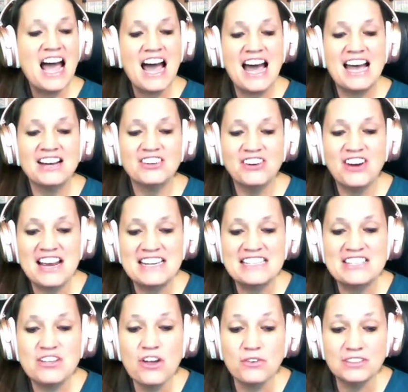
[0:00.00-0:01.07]
All right,
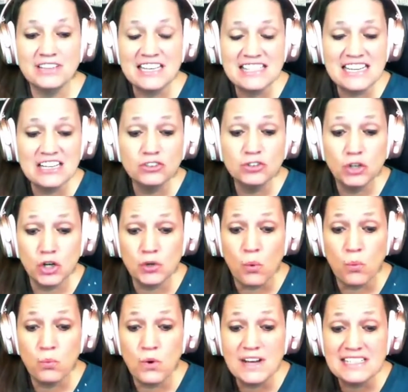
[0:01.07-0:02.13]
so let's take a look.
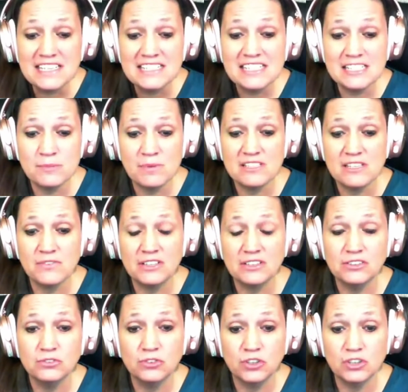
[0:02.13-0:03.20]
What does it
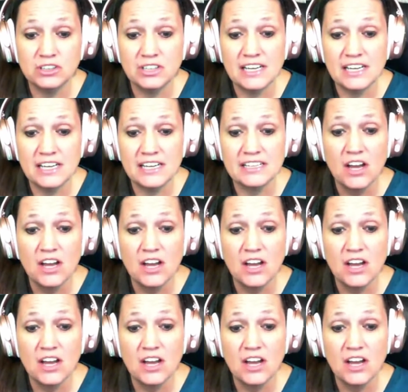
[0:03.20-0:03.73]
specifically look like,